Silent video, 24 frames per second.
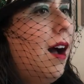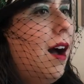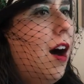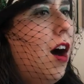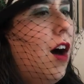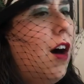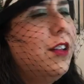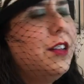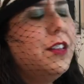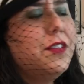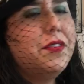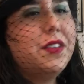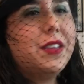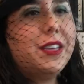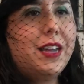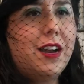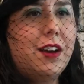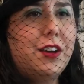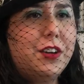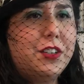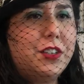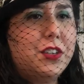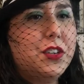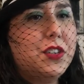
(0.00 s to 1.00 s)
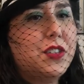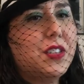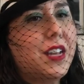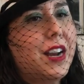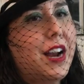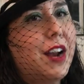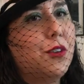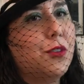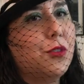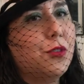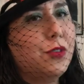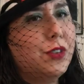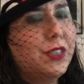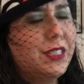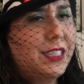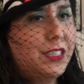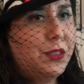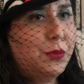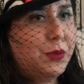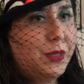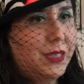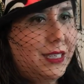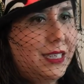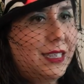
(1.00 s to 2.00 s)
all of the characters that I
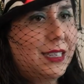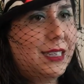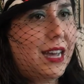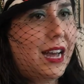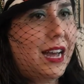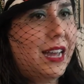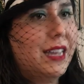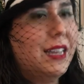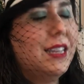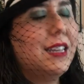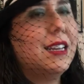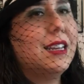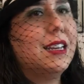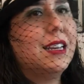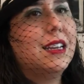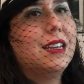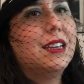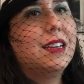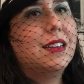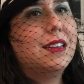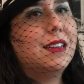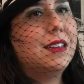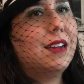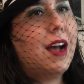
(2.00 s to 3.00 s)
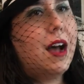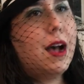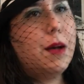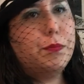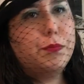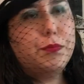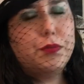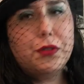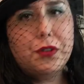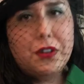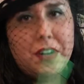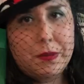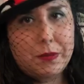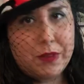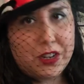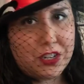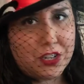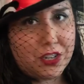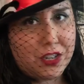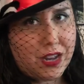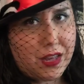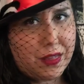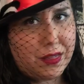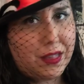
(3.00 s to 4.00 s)
really, really like, I'm pretty
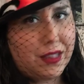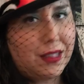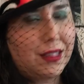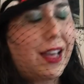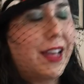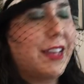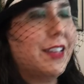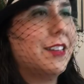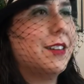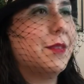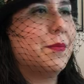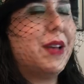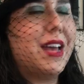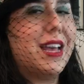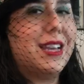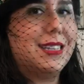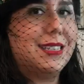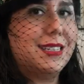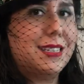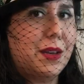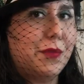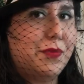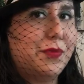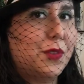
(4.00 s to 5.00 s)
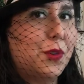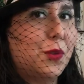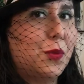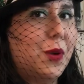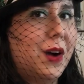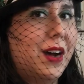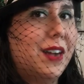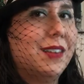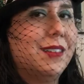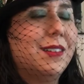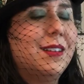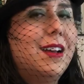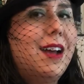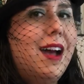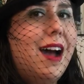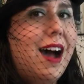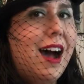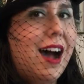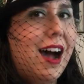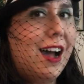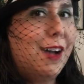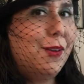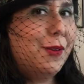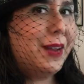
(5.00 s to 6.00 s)
much nothing like them except for one.
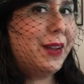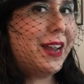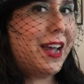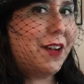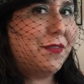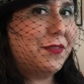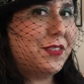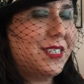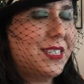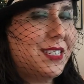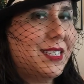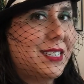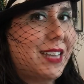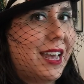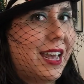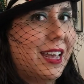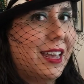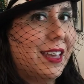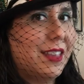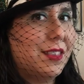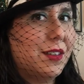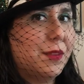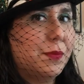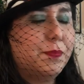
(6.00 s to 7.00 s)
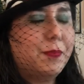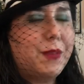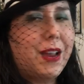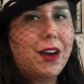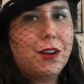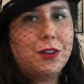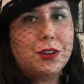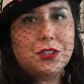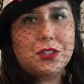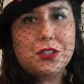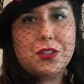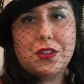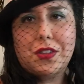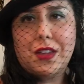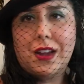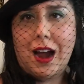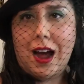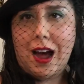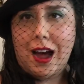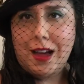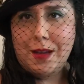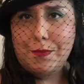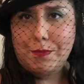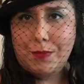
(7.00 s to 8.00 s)
I would have to say the character that
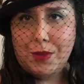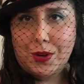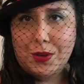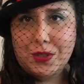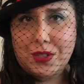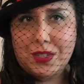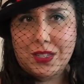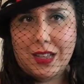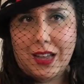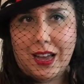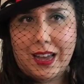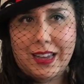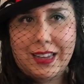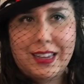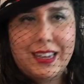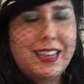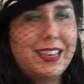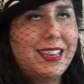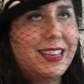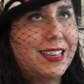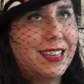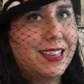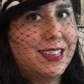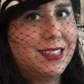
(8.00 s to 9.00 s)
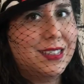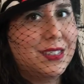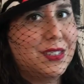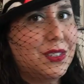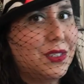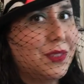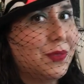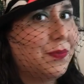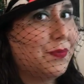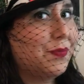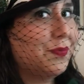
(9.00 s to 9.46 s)
I'm most like is